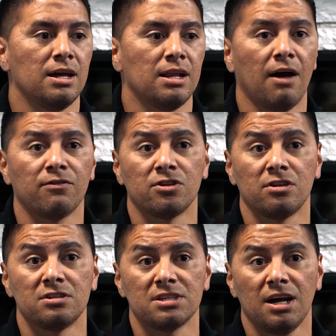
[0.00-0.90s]
And
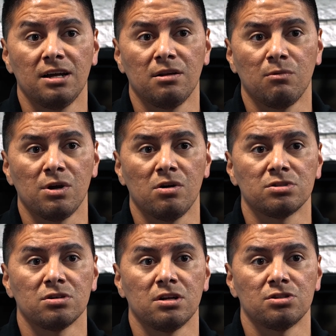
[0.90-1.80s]
after the design, we're
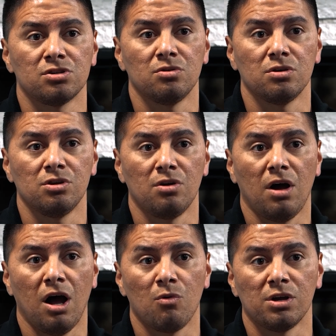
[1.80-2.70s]
also going to show you
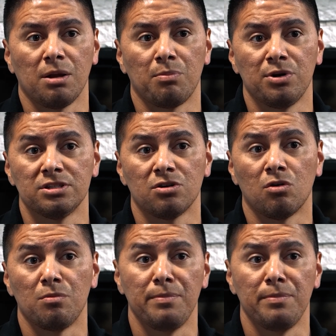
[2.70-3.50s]
know how we're going to print or